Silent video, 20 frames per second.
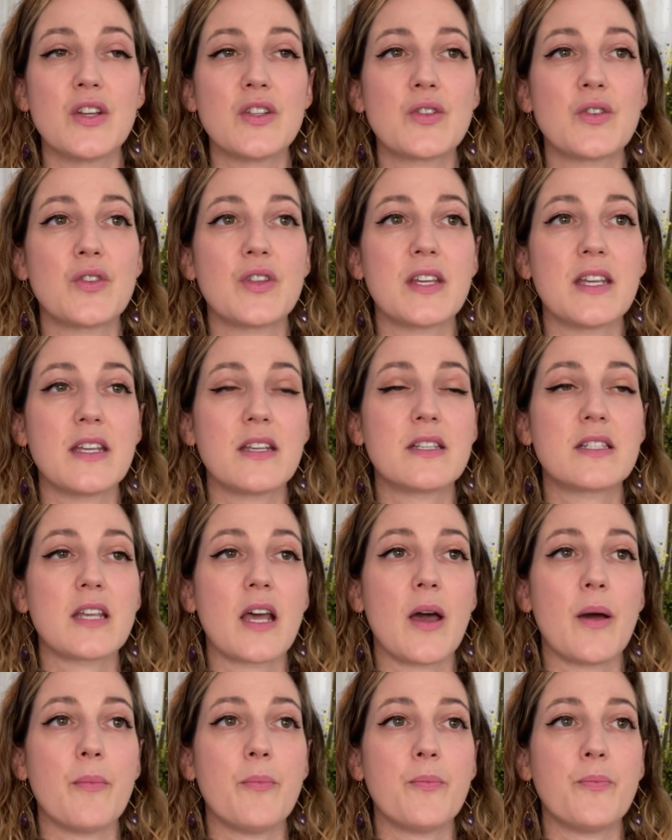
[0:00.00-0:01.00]
to these,
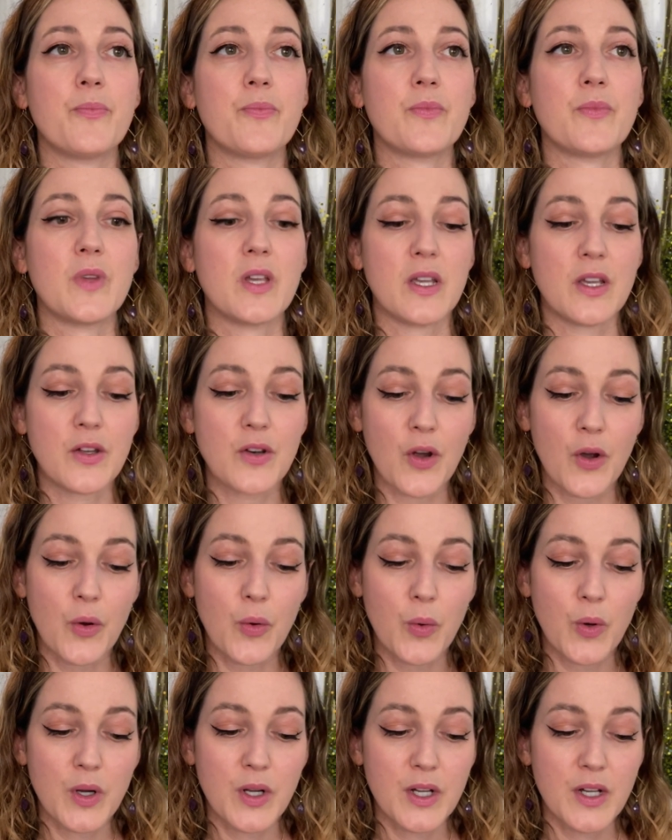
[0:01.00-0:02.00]
you
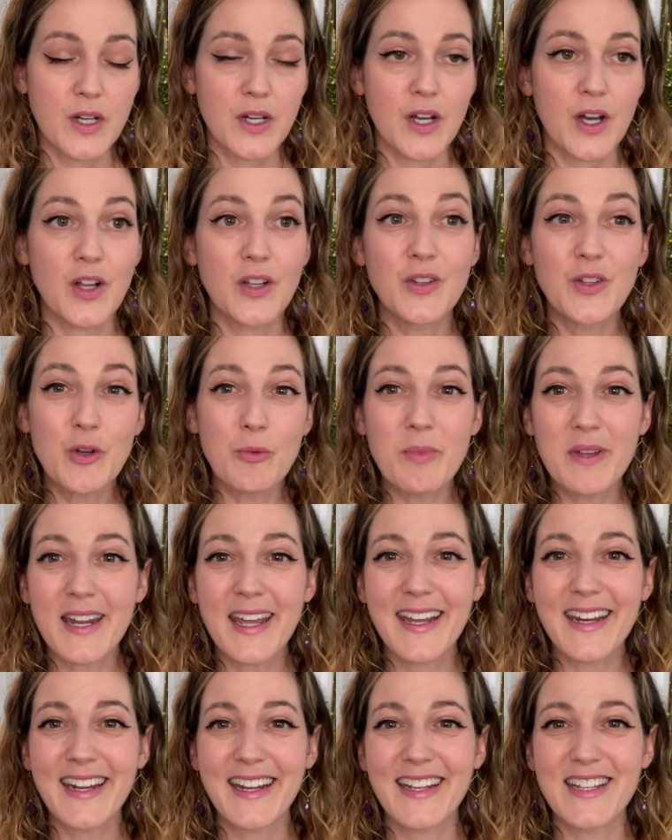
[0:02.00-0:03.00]
know,
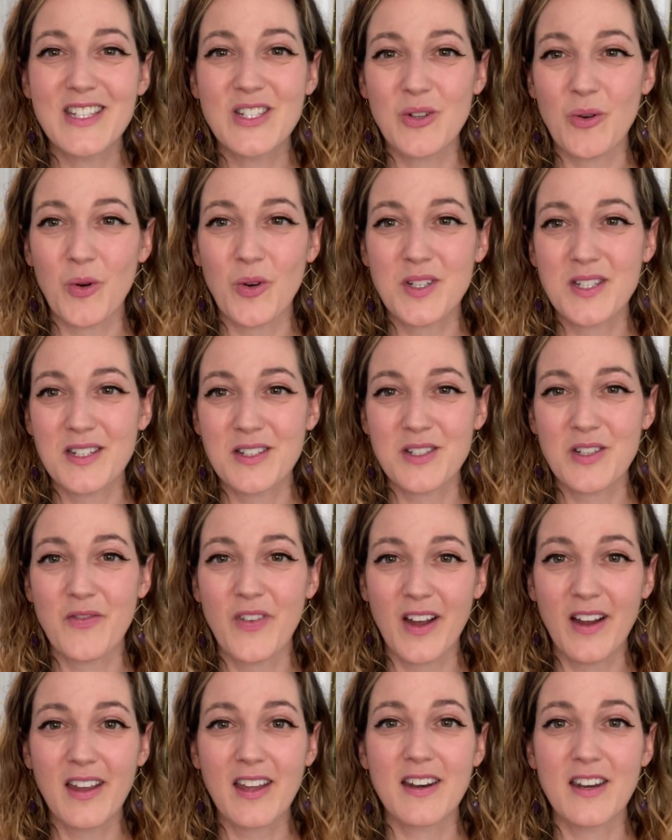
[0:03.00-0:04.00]
illuminated sources of
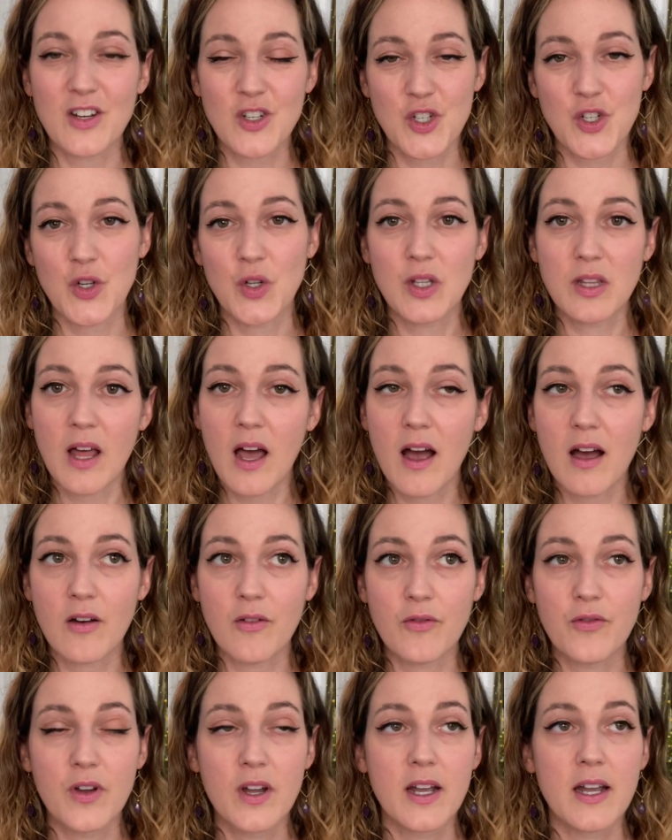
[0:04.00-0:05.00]
unconditional
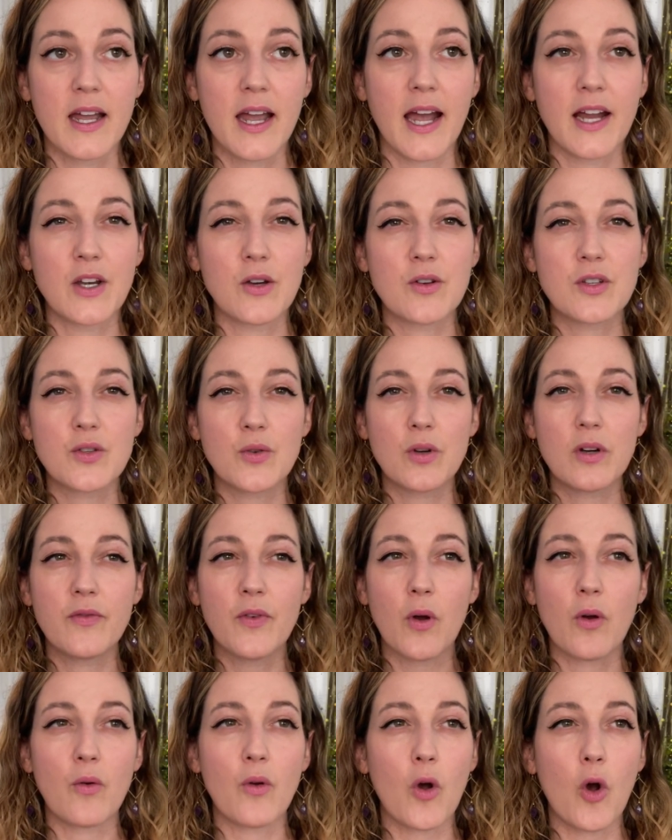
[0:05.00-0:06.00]
love. and you're sort
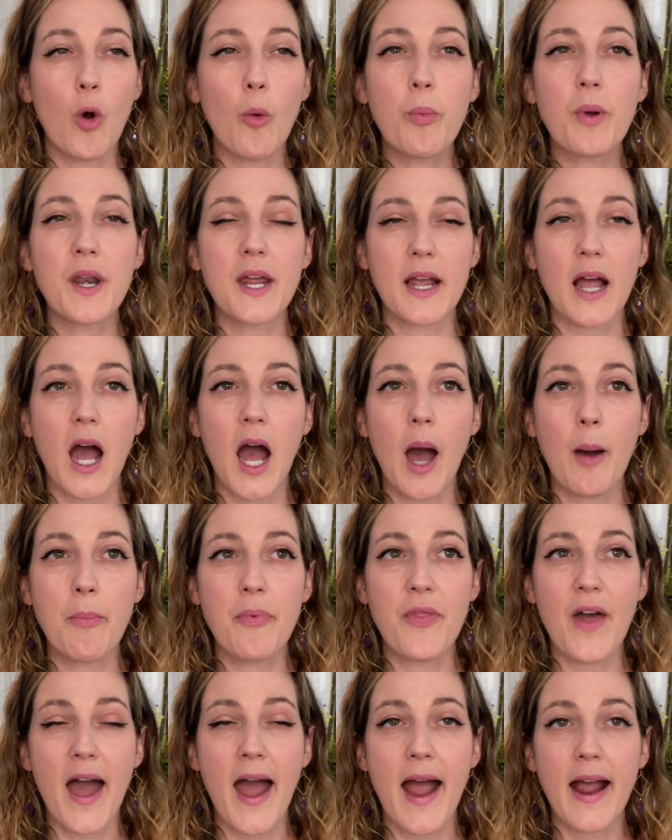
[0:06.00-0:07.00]
of opening
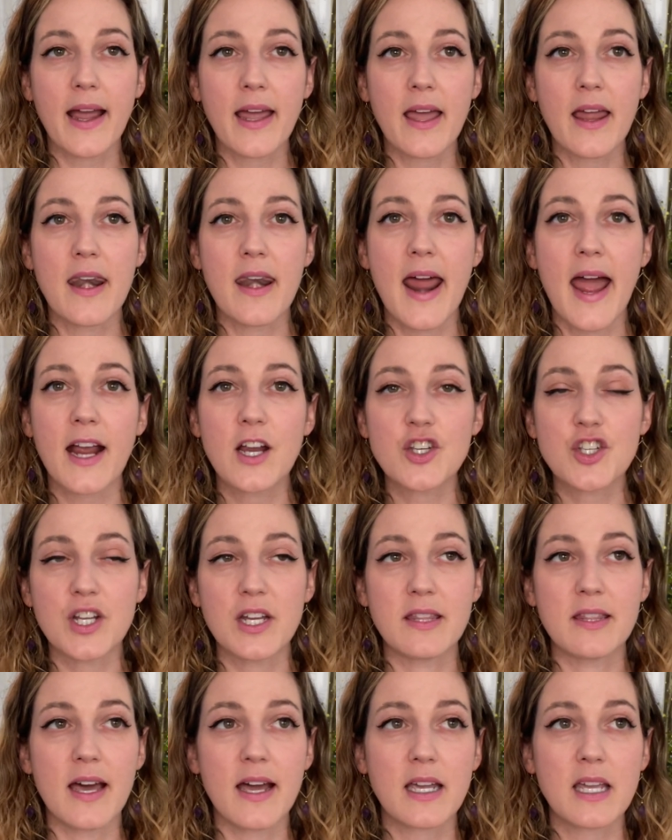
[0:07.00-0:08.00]
up that
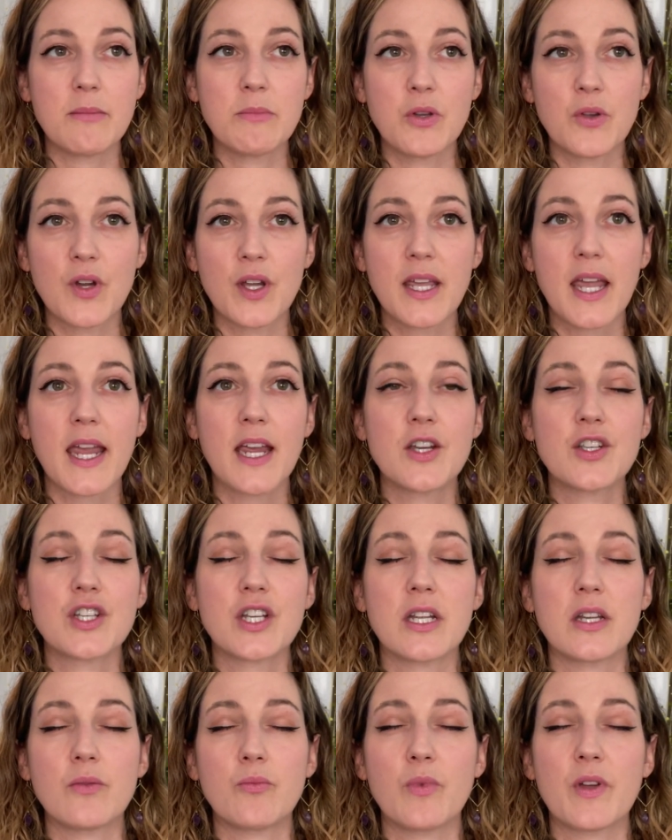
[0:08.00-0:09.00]
connection, that
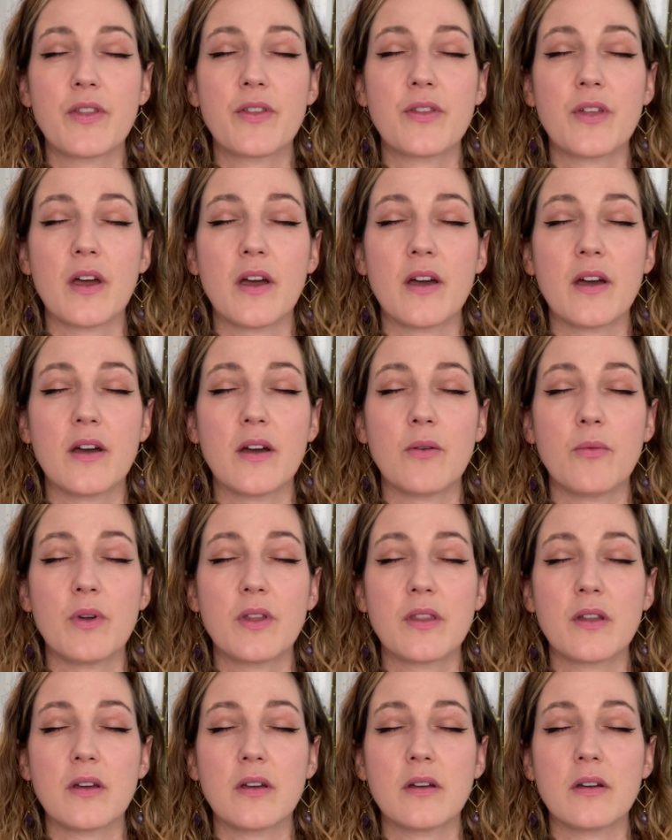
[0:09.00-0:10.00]
communication with
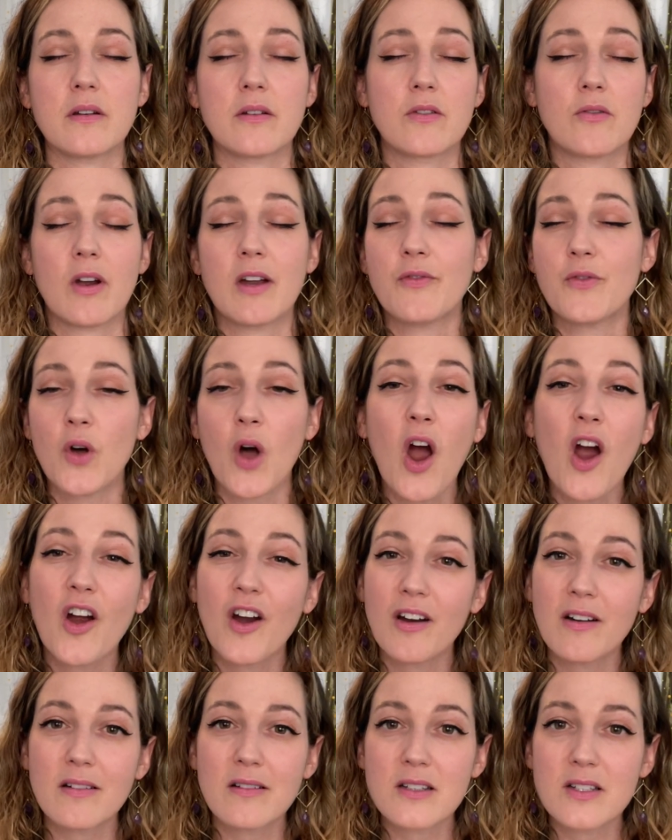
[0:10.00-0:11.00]
a grateful
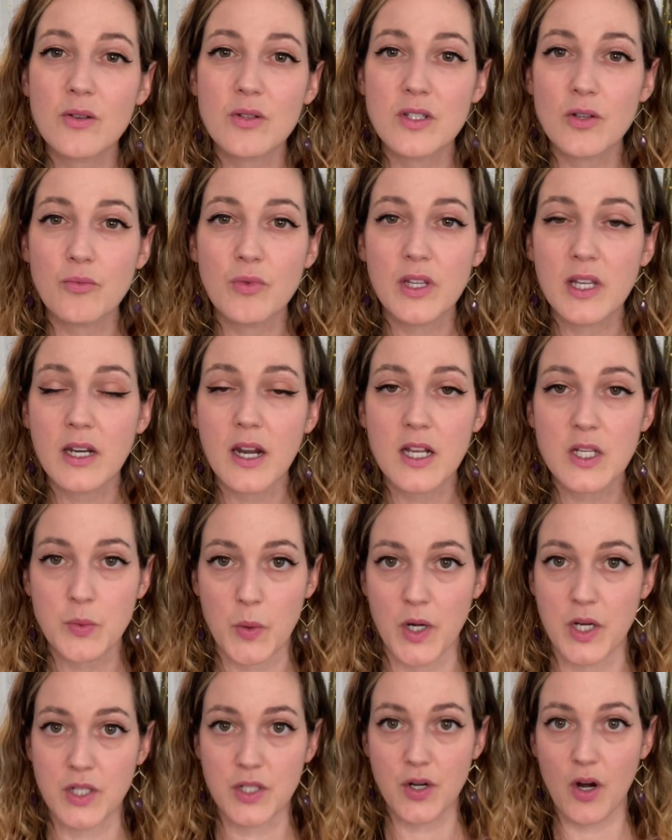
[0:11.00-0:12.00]
heart. So it's a really nice
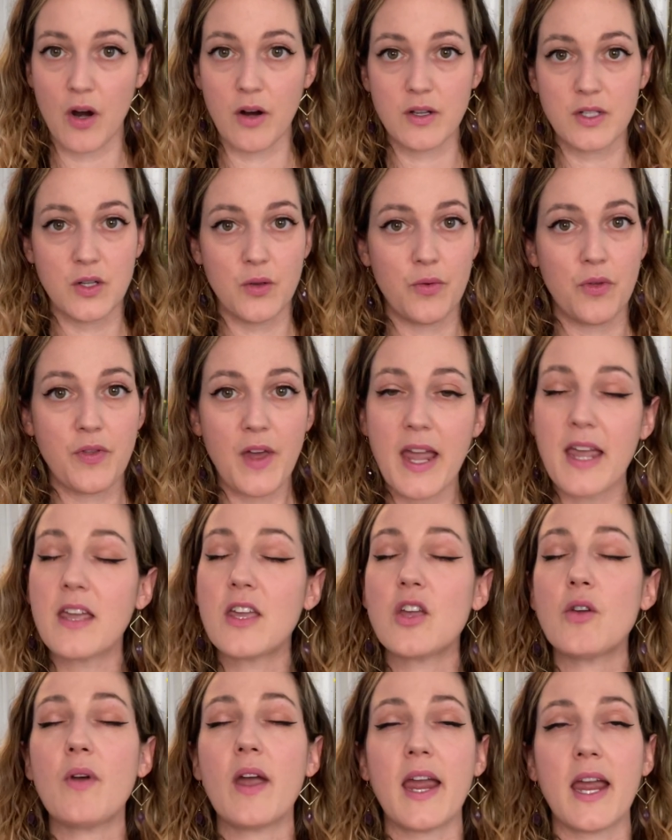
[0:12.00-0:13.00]
way to start. So
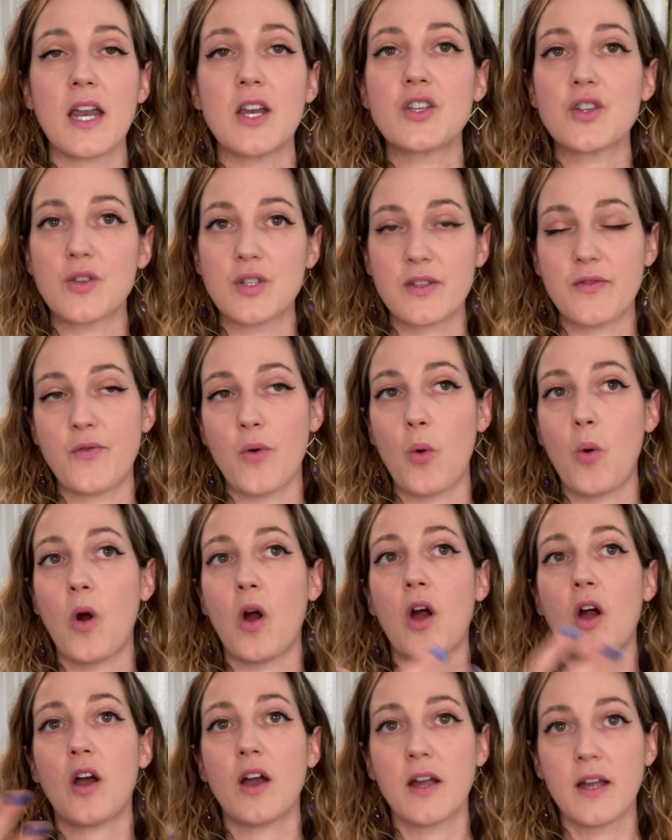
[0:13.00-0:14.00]
thank you, angels,
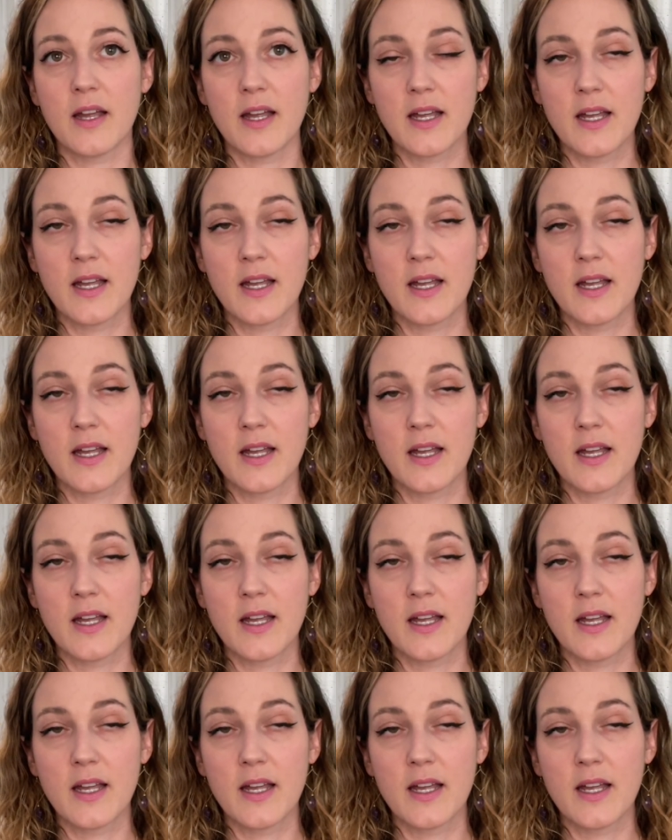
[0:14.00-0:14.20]
for